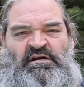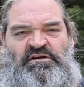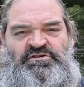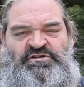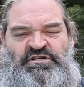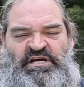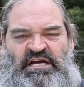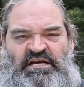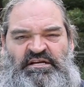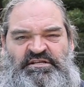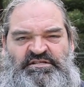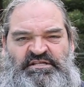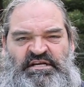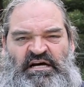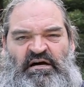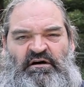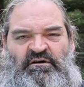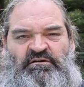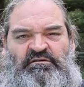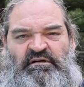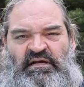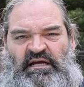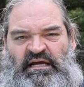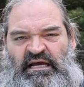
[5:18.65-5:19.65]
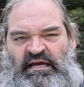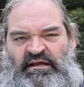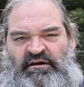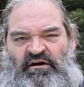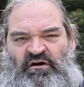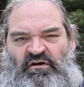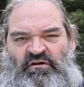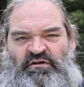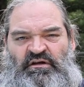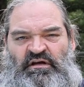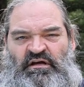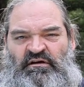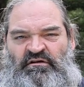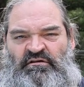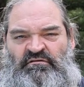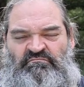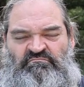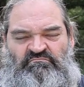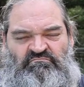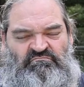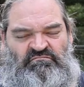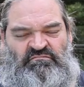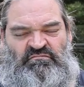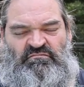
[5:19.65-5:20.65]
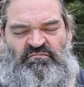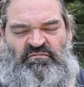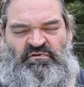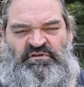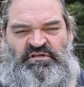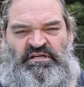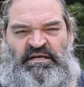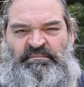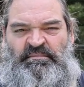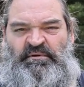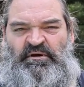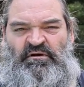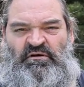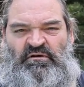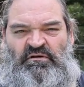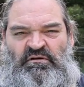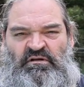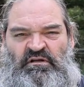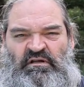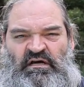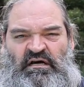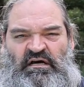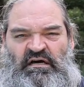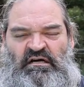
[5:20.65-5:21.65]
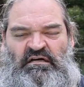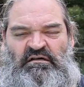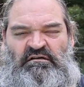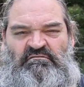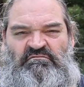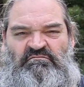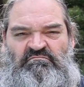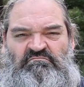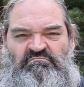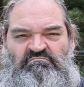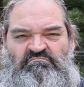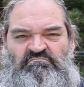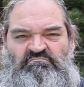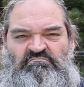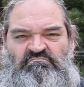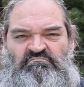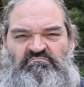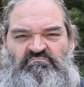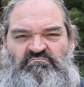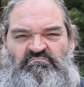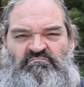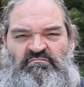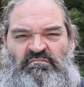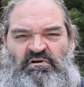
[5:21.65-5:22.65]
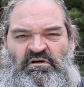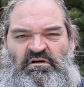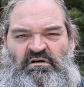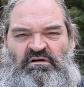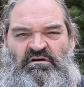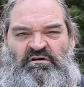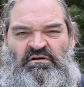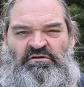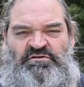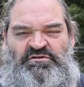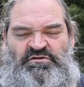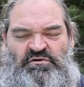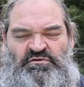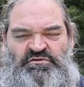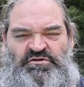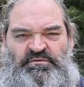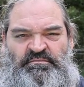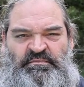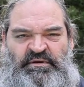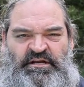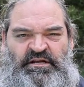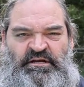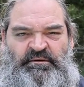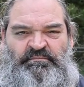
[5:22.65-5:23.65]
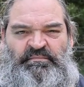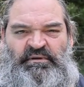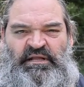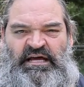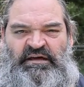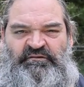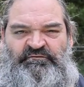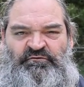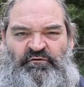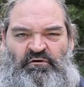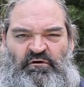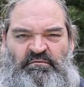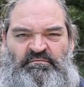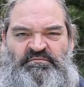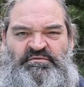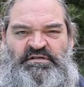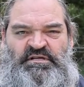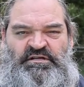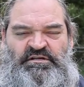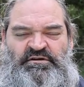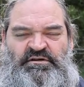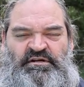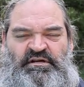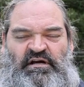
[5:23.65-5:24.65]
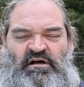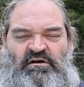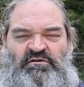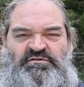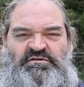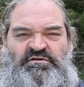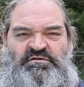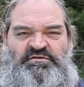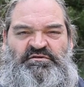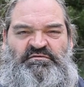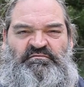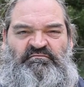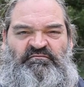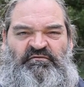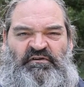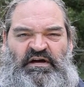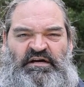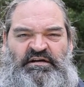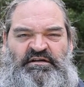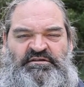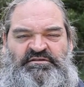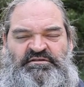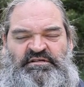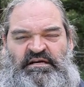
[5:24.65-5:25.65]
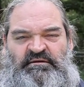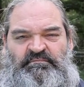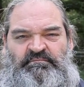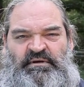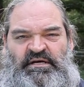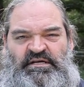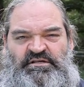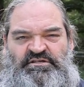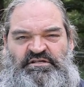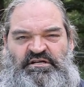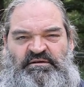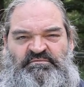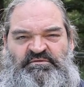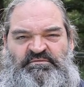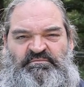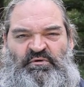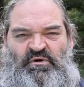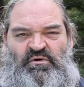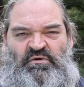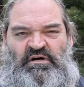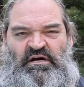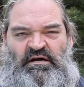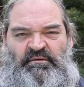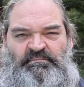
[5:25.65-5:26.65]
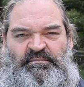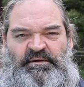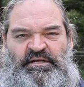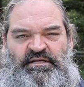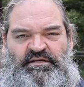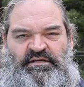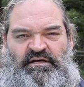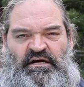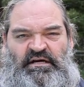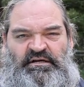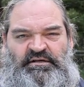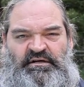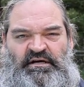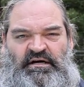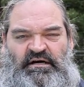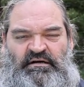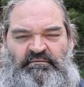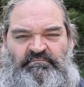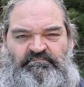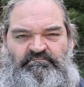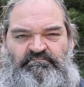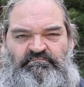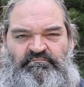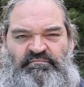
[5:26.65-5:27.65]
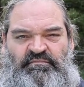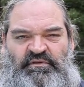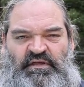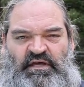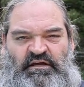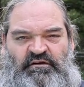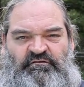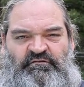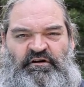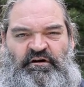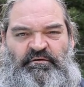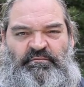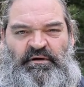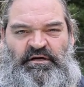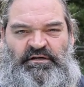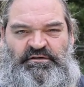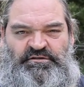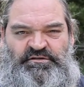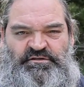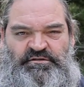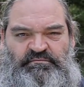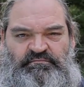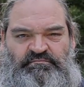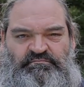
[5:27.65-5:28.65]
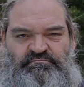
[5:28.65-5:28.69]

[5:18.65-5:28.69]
Check us out at all the typical social media platforms, and you can also find us at bigjimsbowcompany.com. Thank you very much.